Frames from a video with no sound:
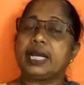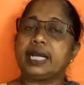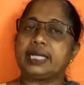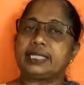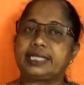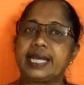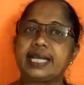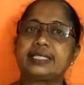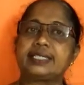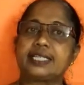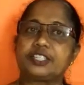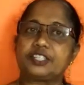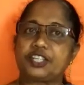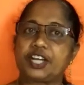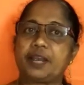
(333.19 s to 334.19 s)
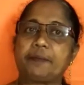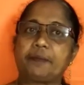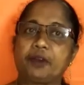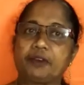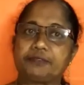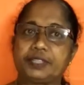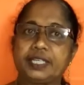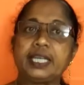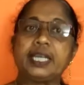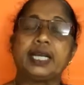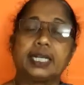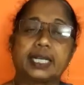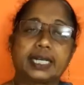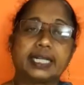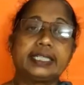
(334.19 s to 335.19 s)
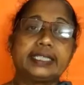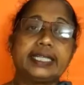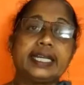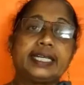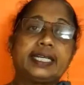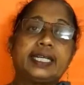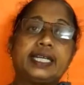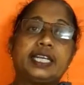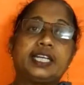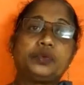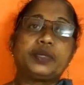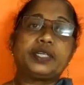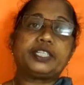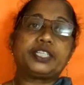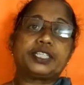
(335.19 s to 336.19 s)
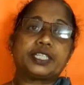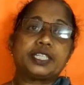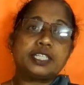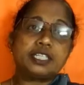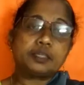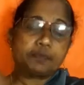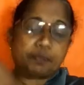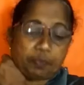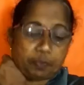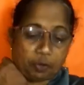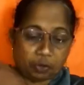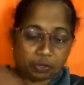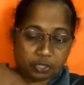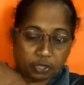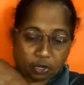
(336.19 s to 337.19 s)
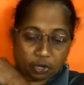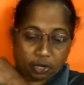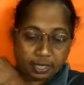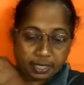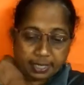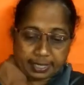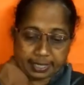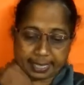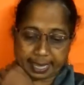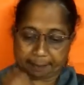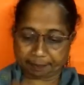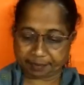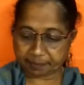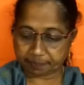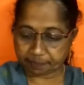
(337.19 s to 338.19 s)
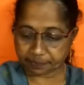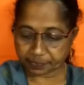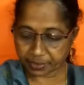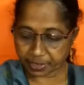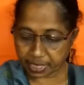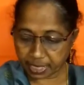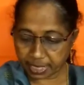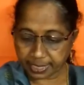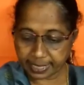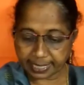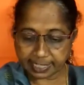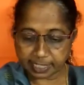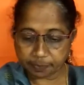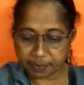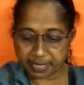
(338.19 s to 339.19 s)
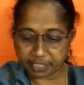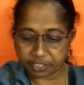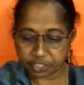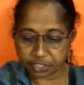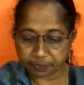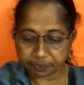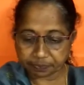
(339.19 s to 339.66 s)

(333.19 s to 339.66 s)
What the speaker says: It takes the shape of the container in which it is poured or kept. Next page.